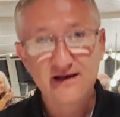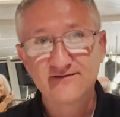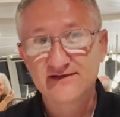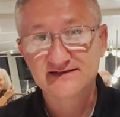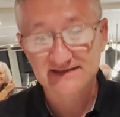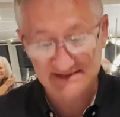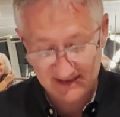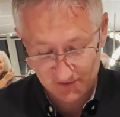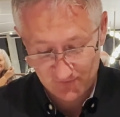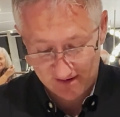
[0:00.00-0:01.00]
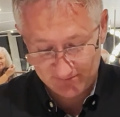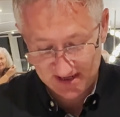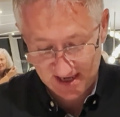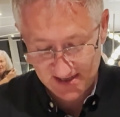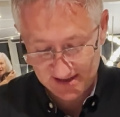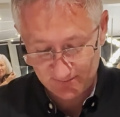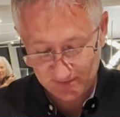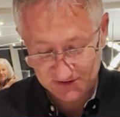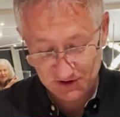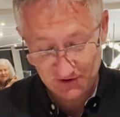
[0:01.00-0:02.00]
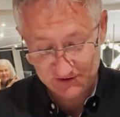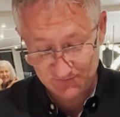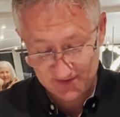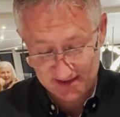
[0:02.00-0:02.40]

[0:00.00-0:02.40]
This is the cupcake, which looks really